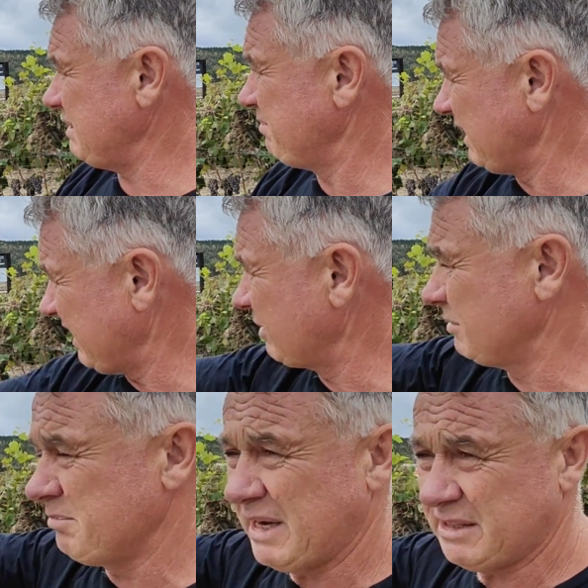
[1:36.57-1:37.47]
but they
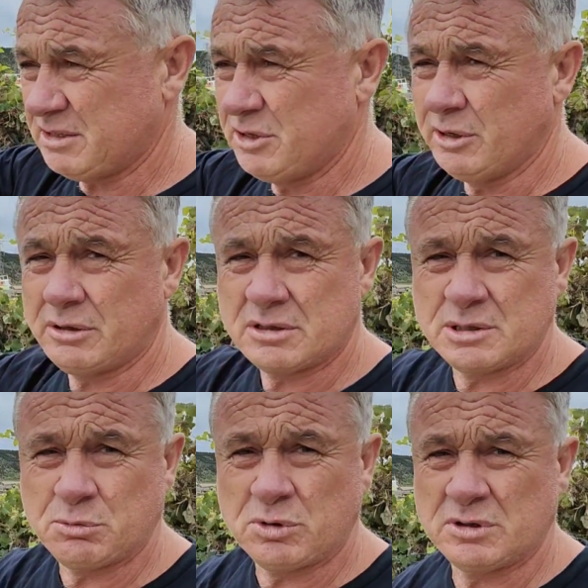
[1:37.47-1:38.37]
couldn't make the turn because
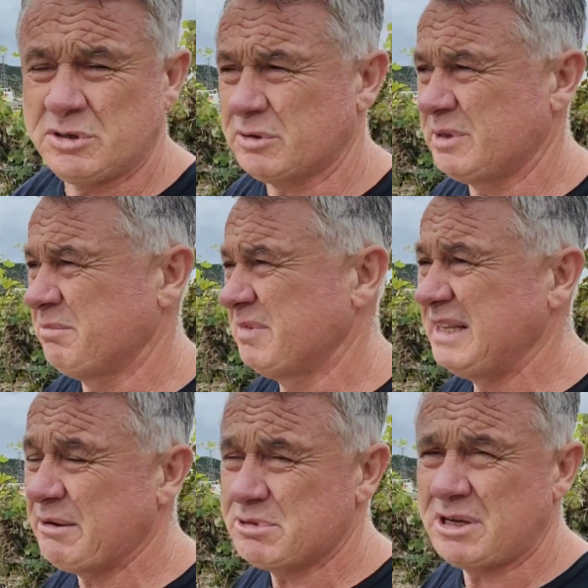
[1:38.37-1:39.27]
the water took them, and
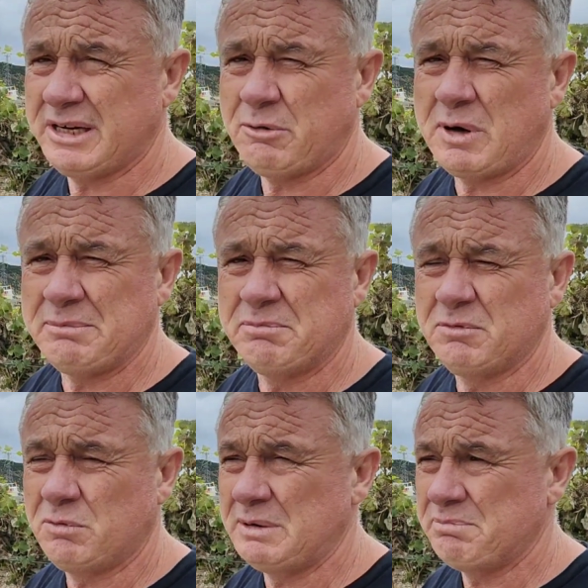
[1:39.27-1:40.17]
that was only at 1
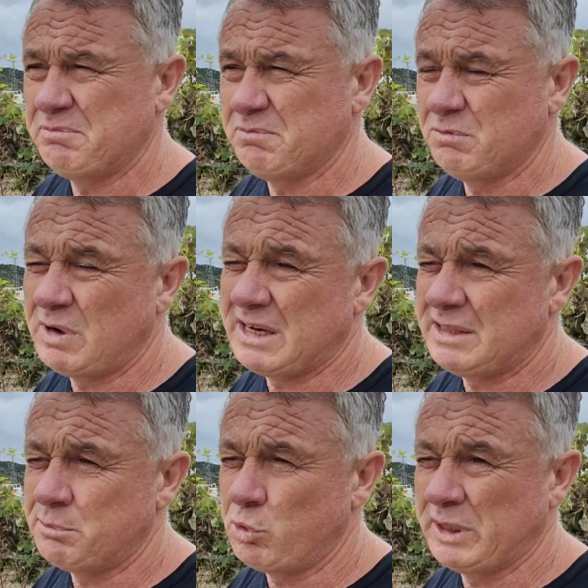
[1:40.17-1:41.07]
in
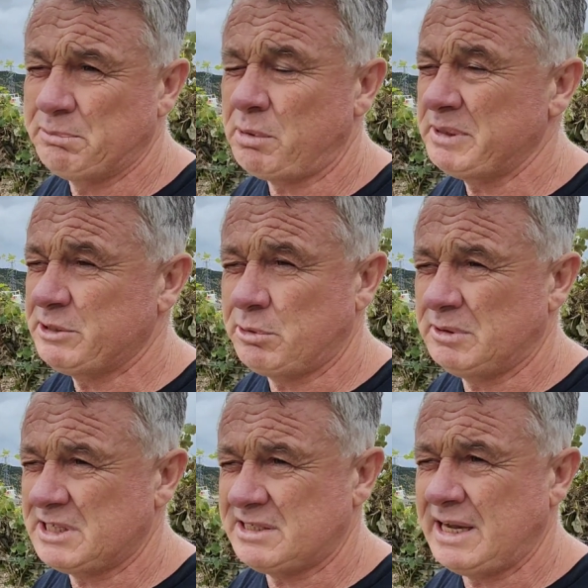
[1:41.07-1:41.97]
the morning, probably
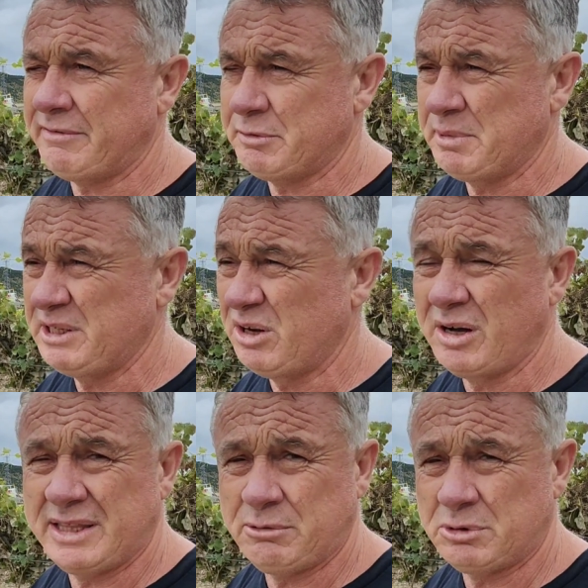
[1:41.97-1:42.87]
just after
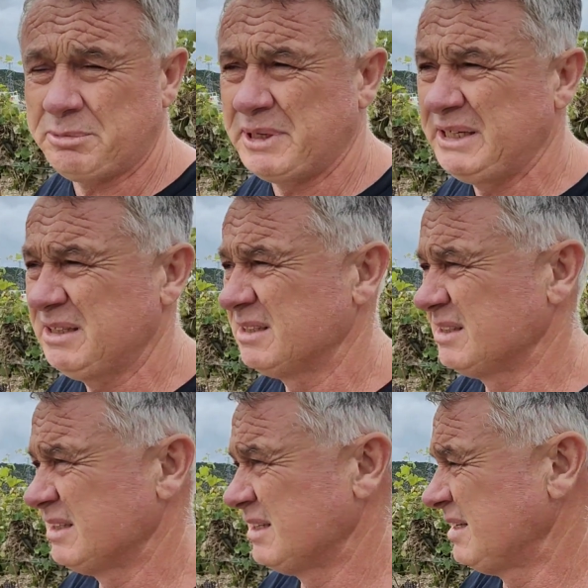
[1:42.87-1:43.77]
midnight that would have been.
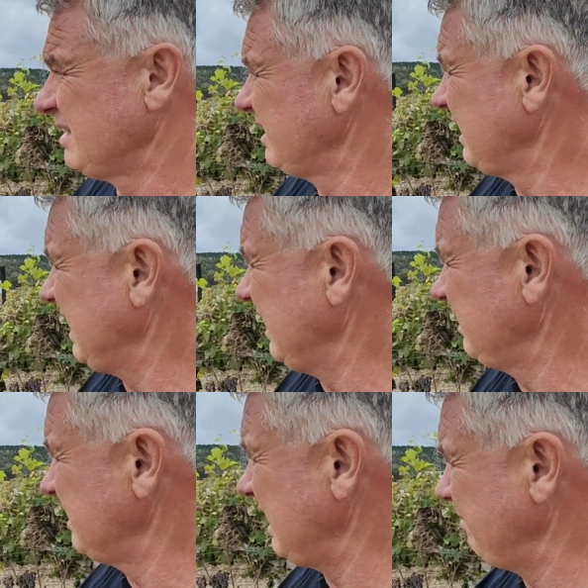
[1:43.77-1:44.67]
And